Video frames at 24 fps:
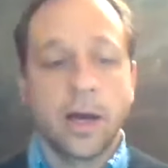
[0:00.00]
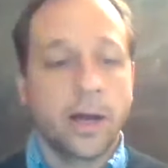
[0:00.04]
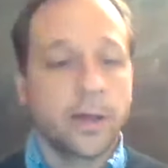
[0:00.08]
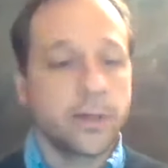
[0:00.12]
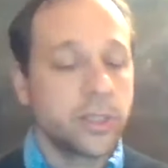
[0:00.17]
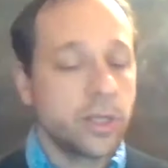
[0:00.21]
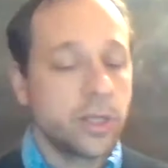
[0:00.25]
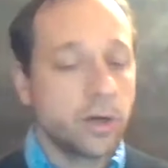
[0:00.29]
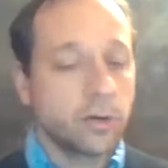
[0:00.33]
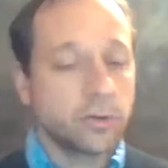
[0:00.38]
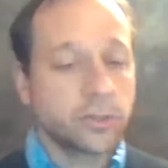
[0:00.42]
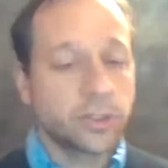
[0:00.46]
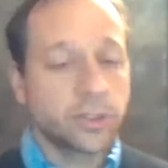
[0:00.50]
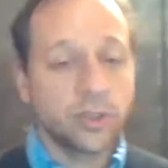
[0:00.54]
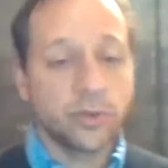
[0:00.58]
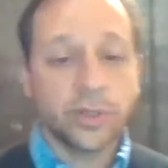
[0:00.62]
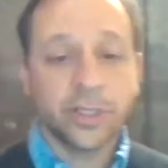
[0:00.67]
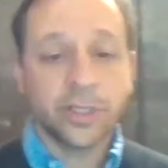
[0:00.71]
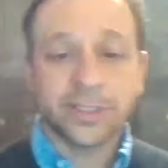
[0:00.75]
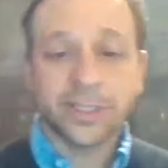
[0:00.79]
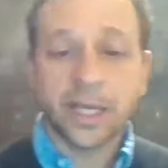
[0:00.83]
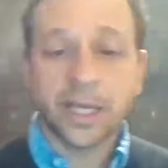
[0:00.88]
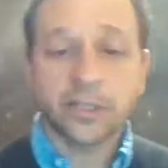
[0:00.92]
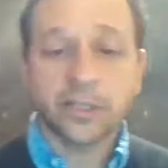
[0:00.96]
You know,
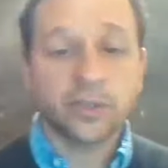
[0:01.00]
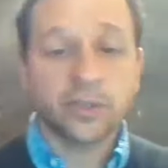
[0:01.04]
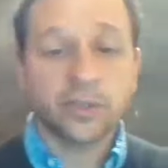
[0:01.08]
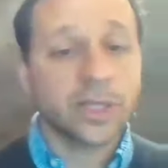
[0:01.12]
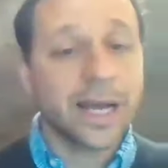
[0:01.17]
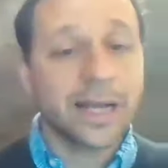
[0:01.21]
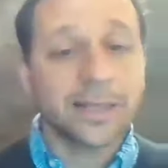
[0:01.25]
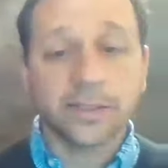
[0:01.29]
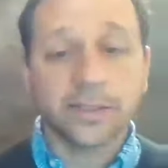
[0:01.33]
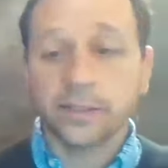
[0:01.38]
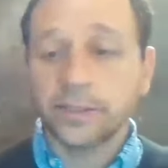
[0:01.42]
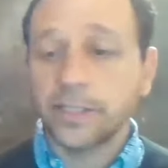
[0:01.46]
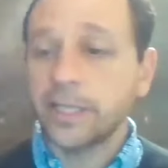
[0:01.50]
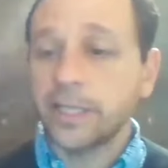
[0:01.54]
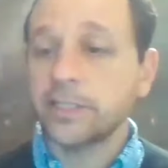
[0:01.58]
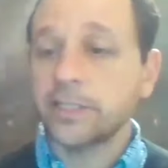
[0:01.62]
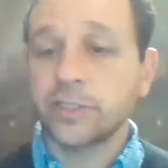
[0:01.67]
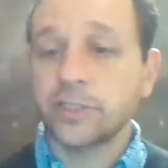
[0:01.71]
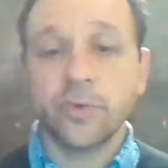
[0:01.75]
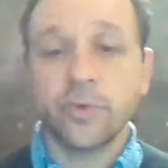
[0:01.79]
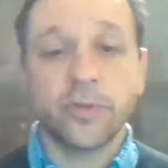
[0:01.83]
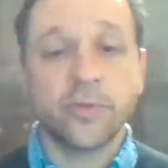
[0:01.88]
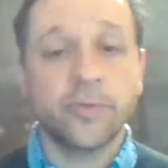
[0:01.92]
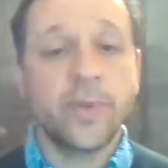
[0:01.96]
schedule a
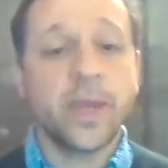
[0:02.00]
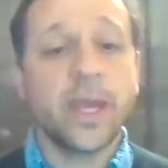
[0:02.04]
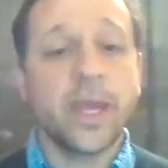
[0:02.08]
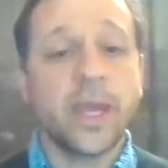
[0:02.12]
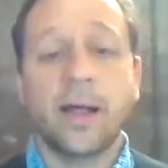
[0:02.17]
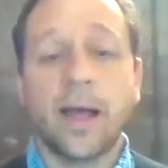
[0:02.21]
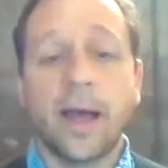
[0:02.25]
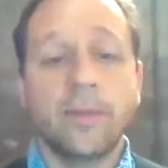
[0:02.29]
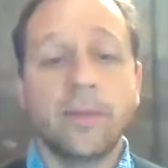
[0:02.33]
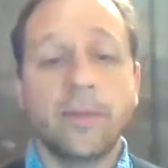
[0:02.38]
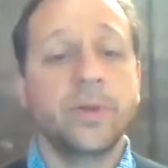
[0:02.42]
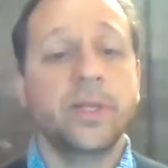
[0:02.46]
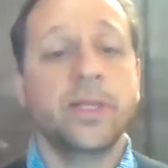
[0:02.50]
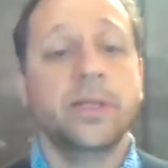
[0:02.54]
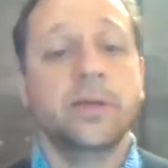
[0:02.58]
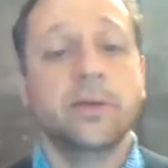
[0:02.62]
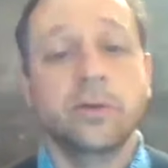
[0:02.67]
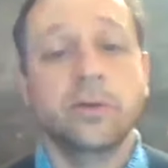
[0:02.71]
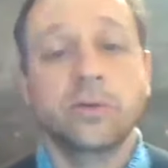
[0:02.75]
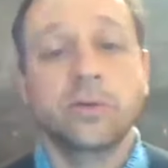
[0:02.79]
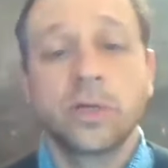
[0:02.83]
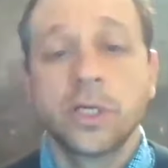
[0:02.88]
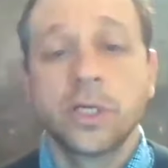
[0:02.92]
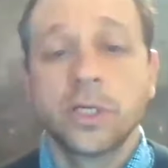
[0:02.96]
consultation with me. I'll happy
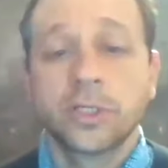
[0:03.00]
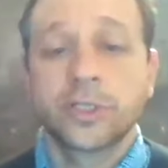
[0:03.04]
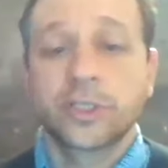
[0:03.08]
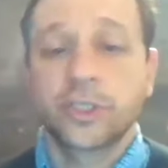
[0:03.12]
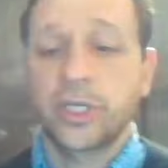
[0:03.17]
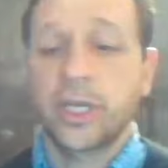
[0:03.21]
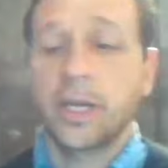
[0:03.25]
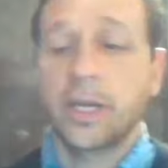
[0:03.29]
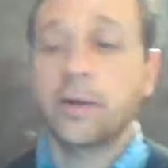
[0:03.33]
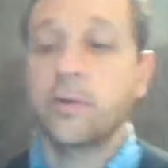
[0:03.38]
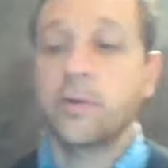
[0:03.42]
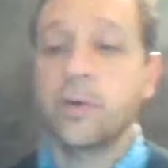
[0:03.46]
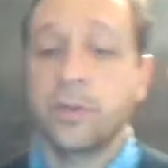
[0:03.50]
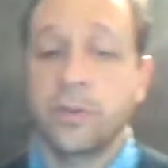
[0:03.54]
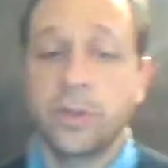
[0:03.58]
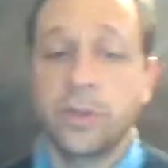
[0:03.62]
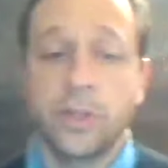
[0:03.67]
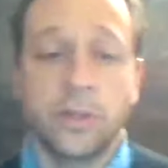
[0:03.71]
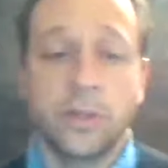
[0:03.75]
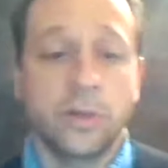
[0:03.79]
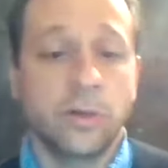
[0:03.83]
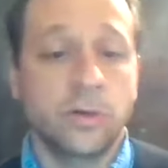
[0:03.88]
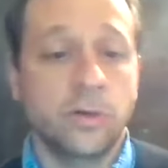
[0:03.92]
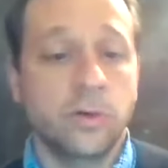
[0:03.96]
to share with
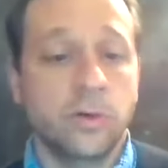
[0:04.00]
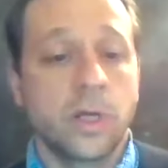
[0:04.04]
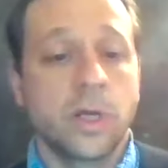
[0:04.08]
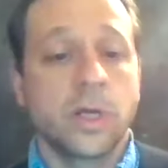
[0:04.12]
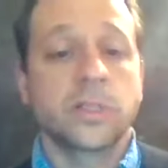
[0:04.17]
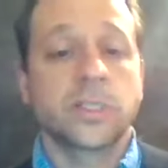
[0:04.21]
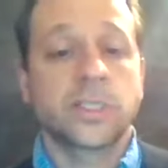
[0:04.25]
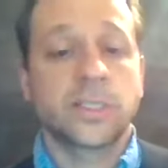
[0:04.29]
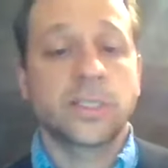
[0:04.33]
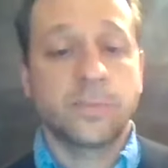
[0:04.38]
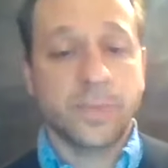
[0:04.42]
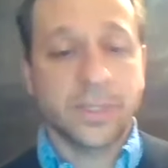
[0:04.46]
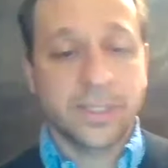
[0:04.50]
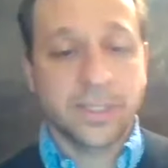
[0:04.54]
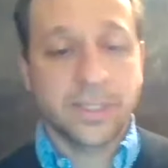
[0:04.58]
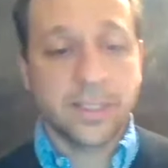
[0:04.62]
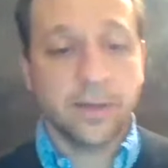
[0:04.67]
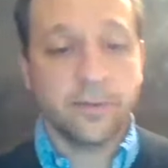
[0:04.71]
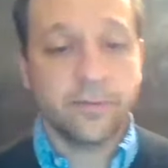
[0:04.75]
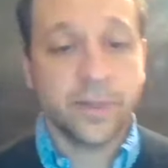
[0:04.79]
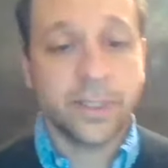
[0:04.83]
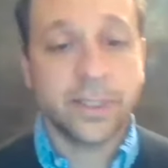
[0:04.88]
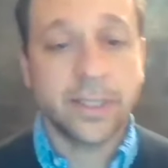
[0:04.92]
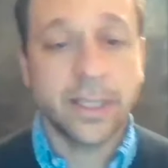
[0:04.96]
you
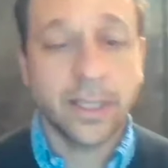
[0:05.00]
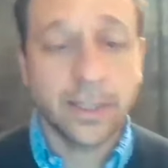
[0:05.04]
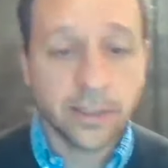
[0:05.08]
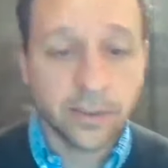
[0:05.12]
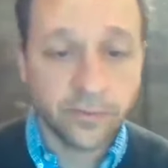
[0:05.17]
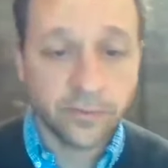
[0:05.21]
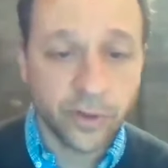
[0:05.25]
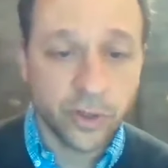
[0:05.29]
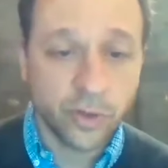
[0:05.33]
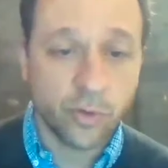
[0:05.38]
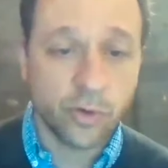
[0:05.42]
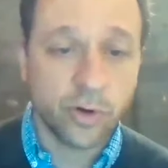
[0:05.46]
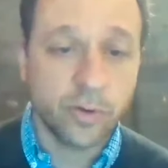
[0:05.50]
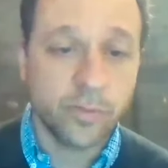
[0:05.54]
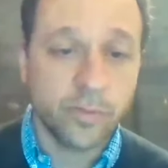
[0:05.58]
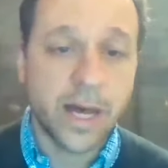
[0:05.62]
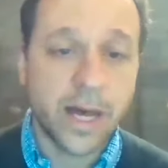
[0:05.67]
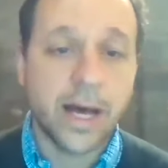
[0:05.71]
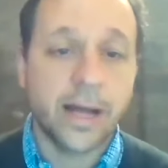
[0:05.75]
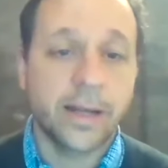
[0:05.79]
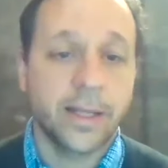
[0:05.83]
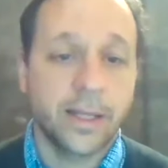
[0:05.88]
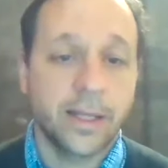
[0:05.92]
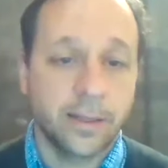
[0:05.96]
specific things for your
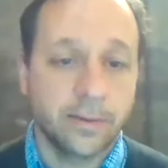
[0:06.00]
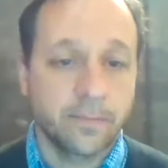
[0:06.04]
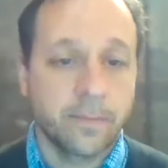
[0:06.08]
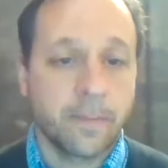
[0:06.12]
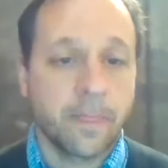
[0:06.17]
body